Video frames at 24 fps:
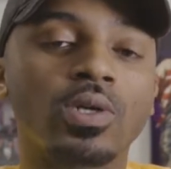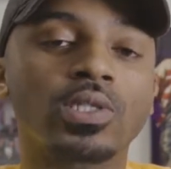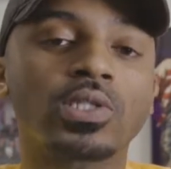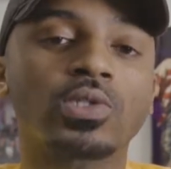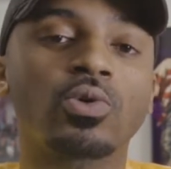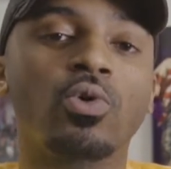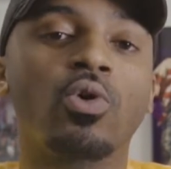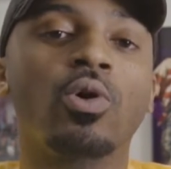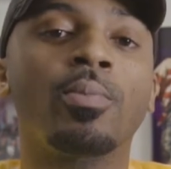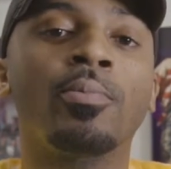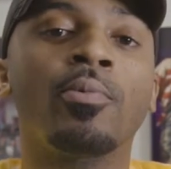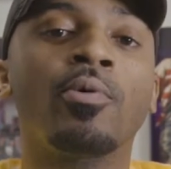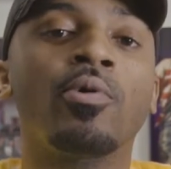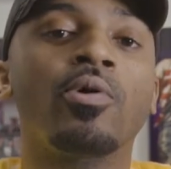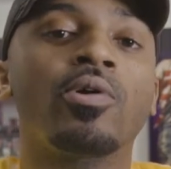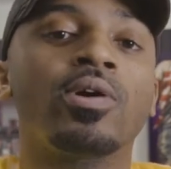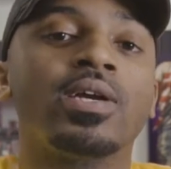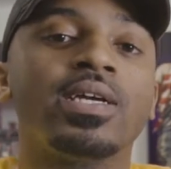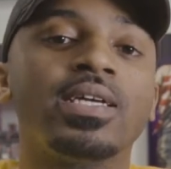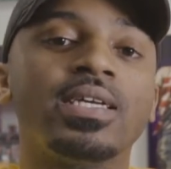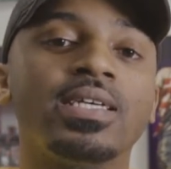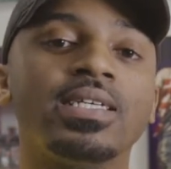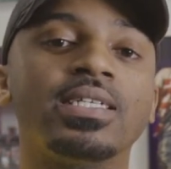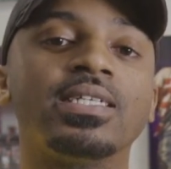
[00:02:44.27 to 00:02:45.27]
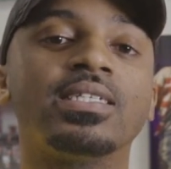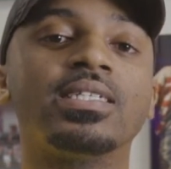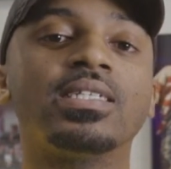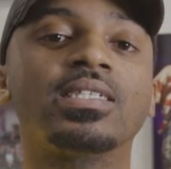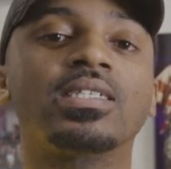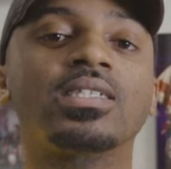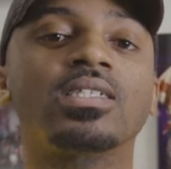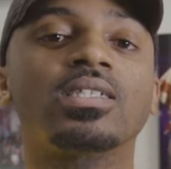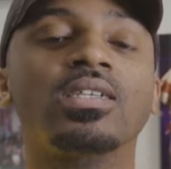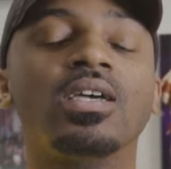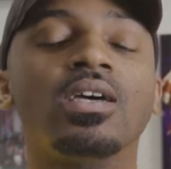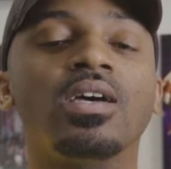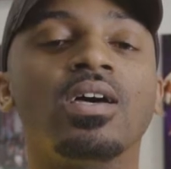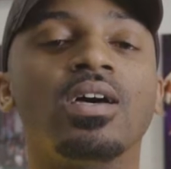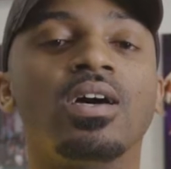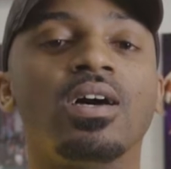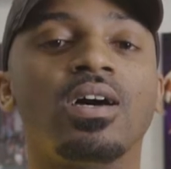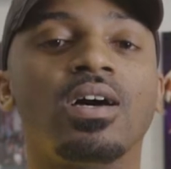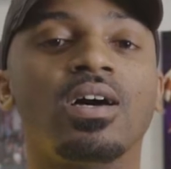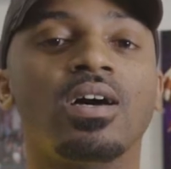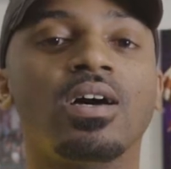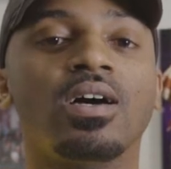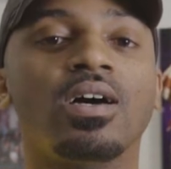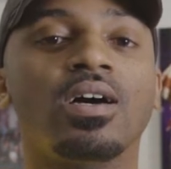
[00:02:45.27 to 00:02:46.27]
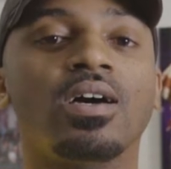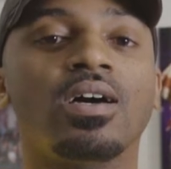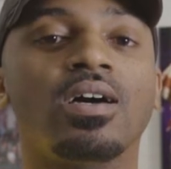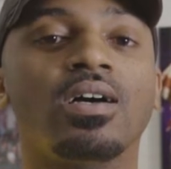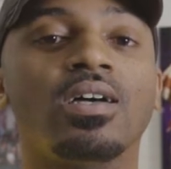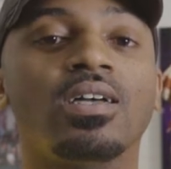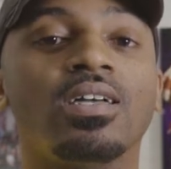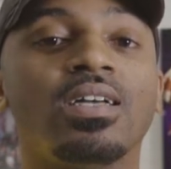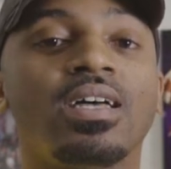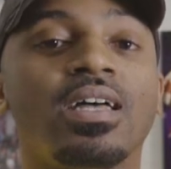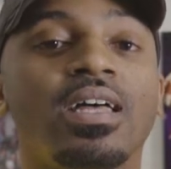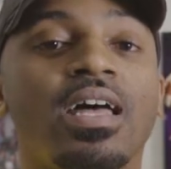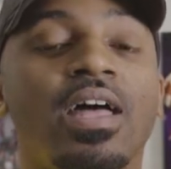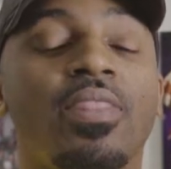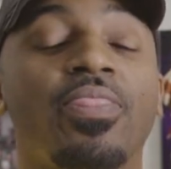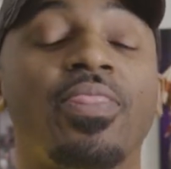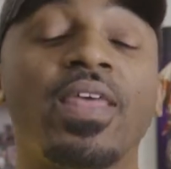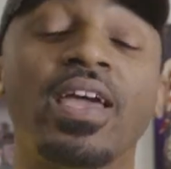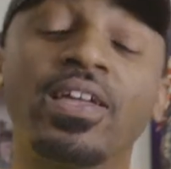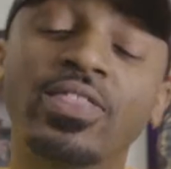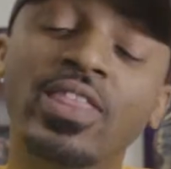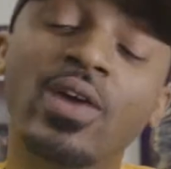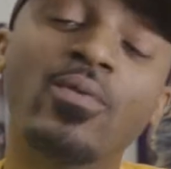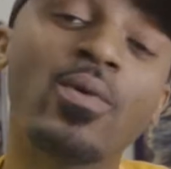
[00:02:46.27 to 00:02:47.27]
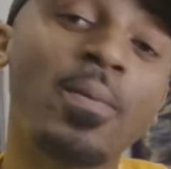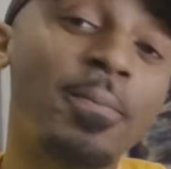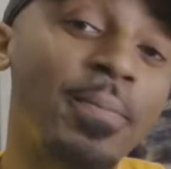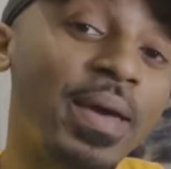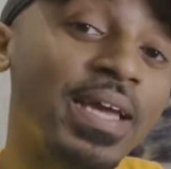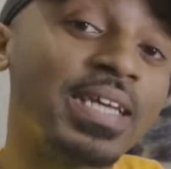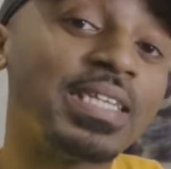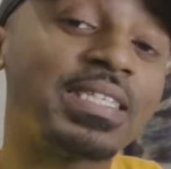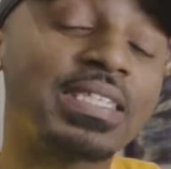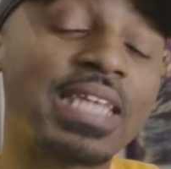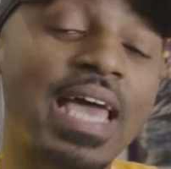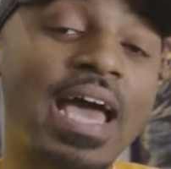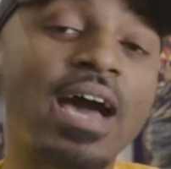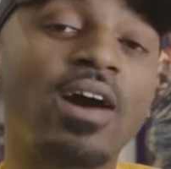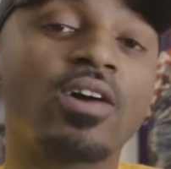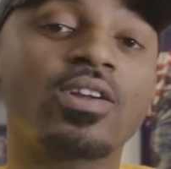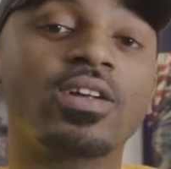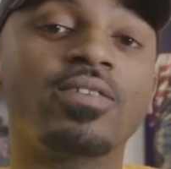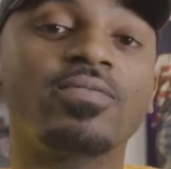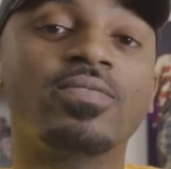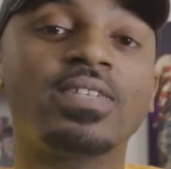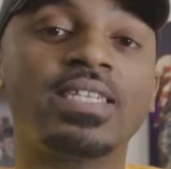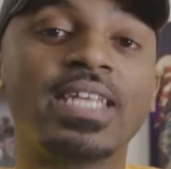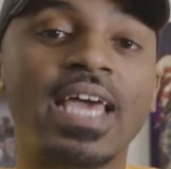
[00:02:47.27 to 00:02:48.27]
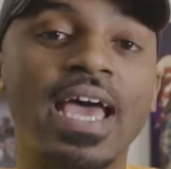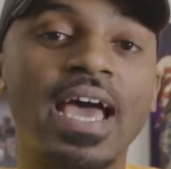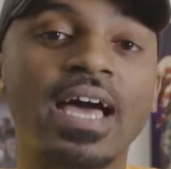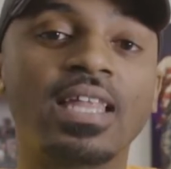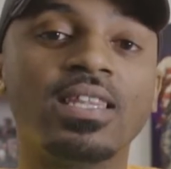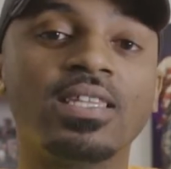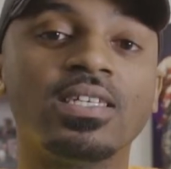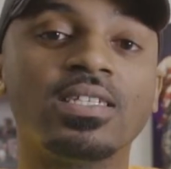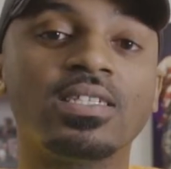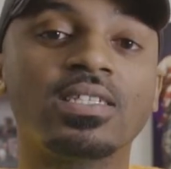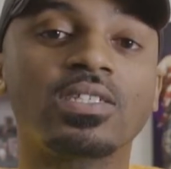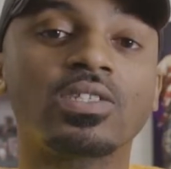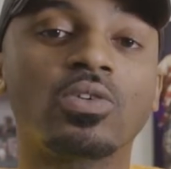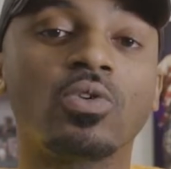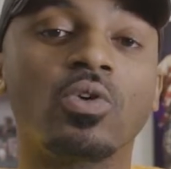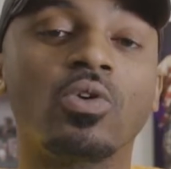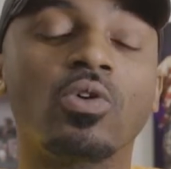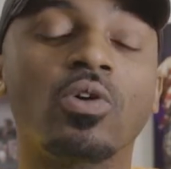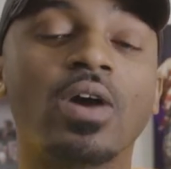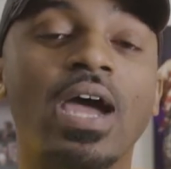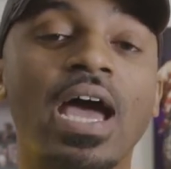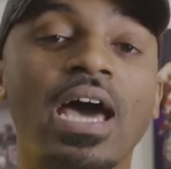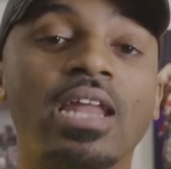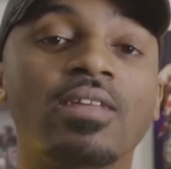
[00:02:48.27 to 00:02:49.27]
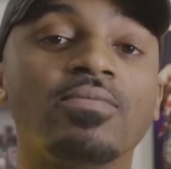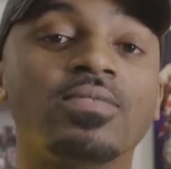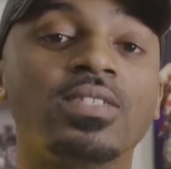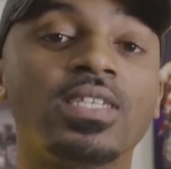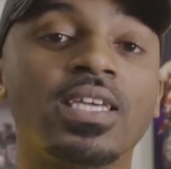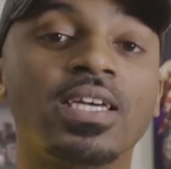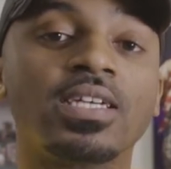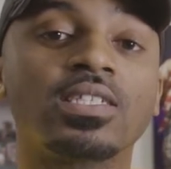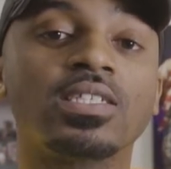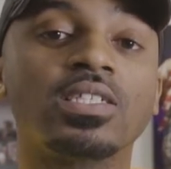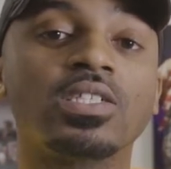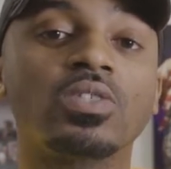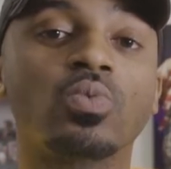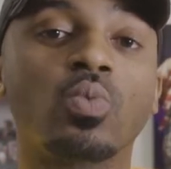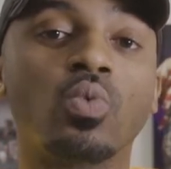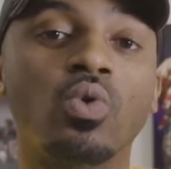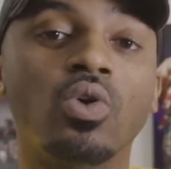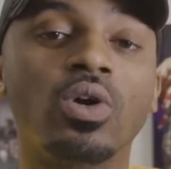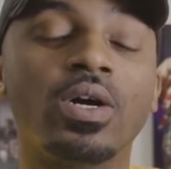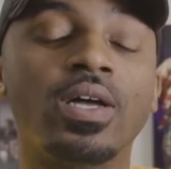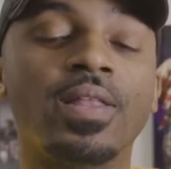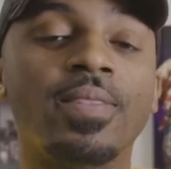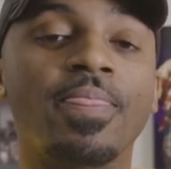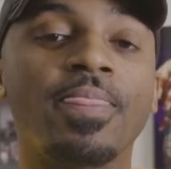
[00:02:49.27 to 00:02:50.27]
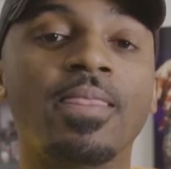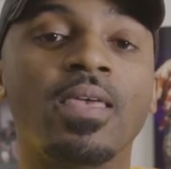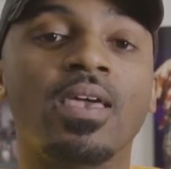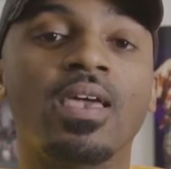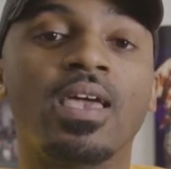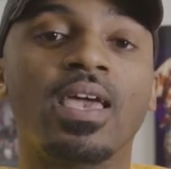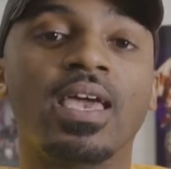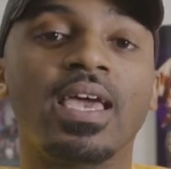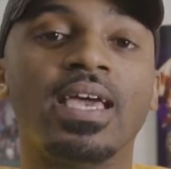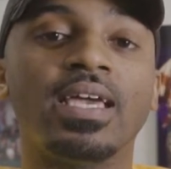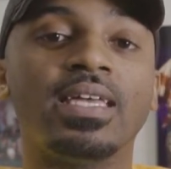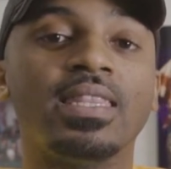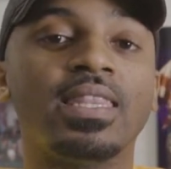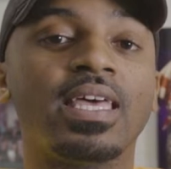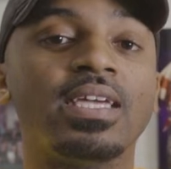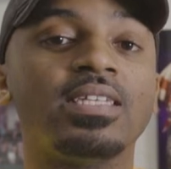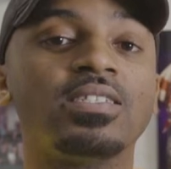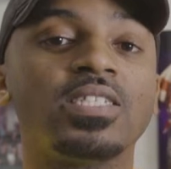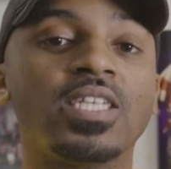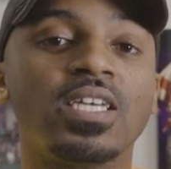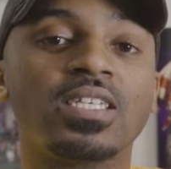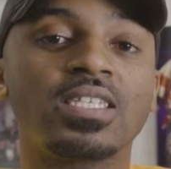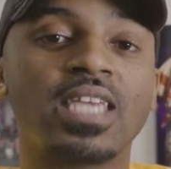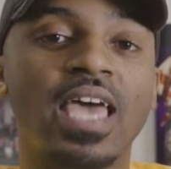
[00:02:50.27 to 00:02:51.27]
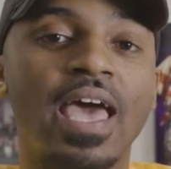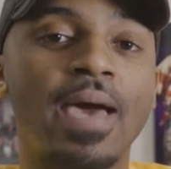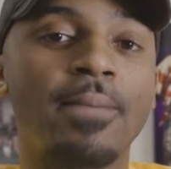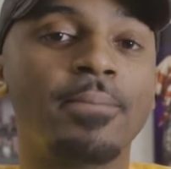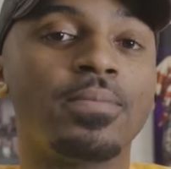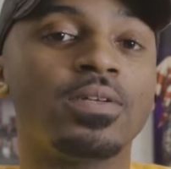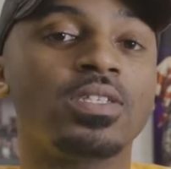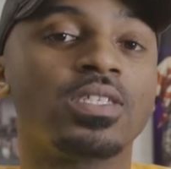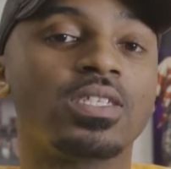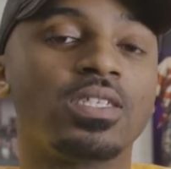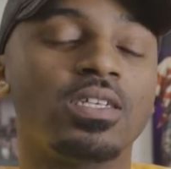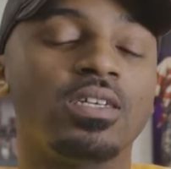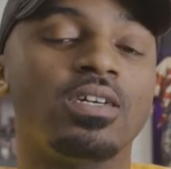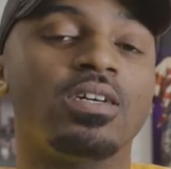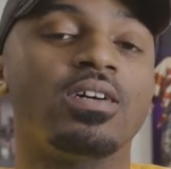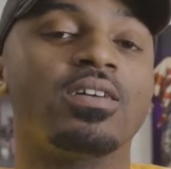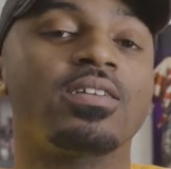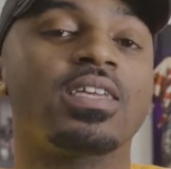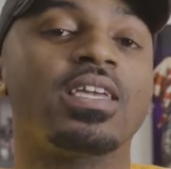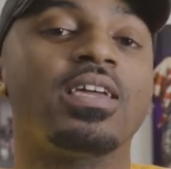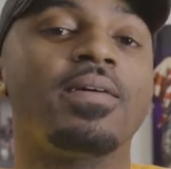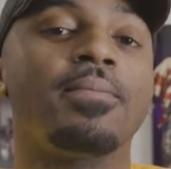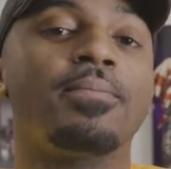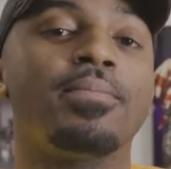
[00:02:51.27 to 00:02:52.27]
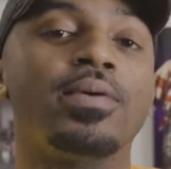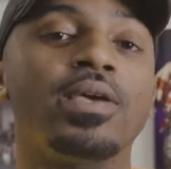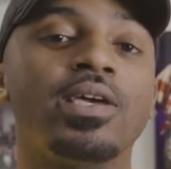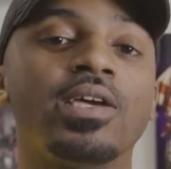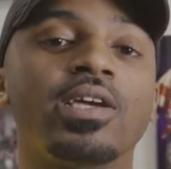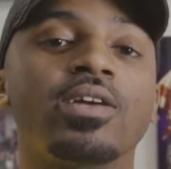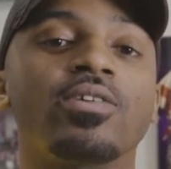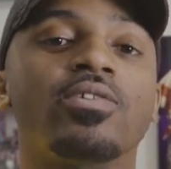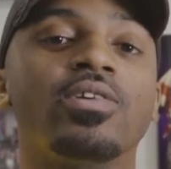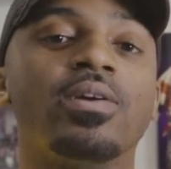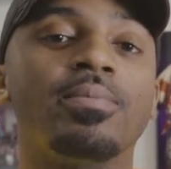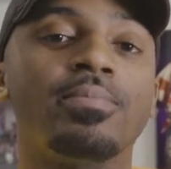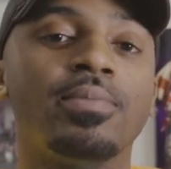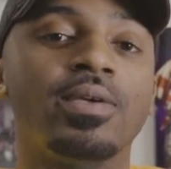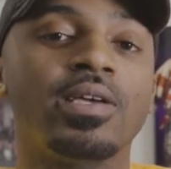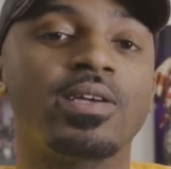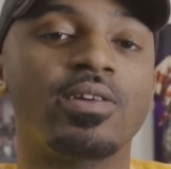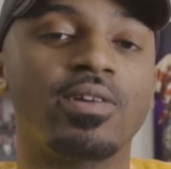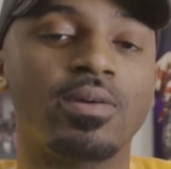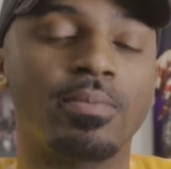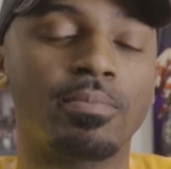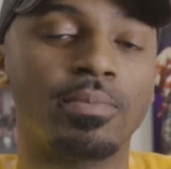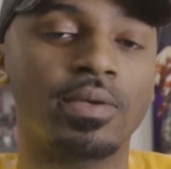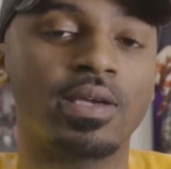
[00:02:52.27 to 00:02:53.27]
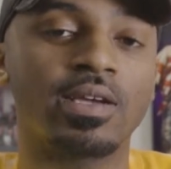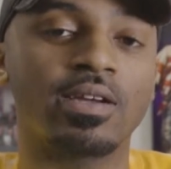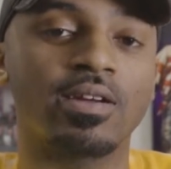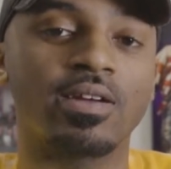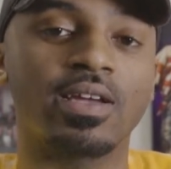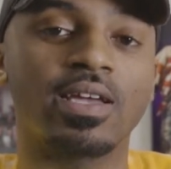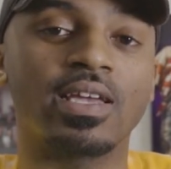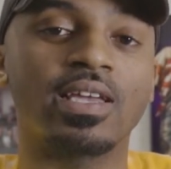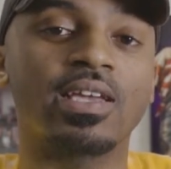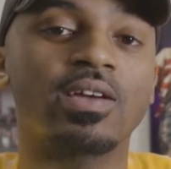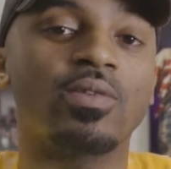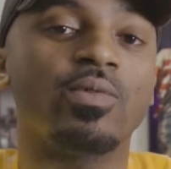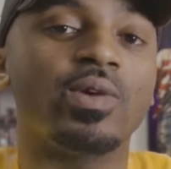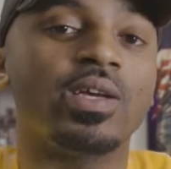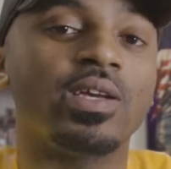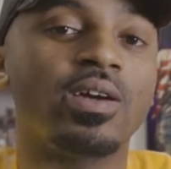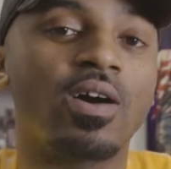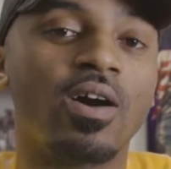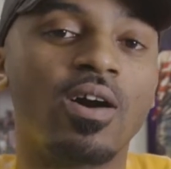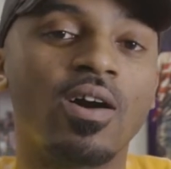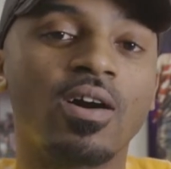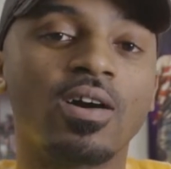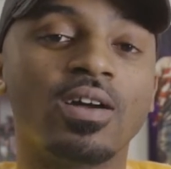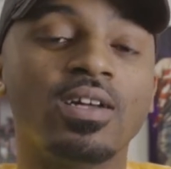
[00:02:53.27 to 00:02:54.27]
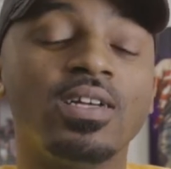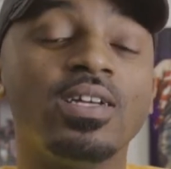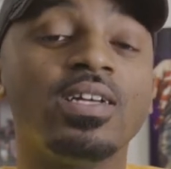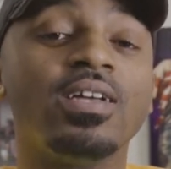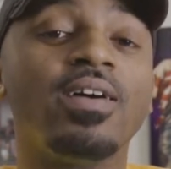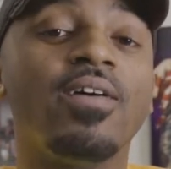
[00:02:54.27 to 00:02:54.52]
Scoremore is, I think they were based out of Dallas or out of Texas 1, and they just happened to get bigger and bigger and bigger, and here we are.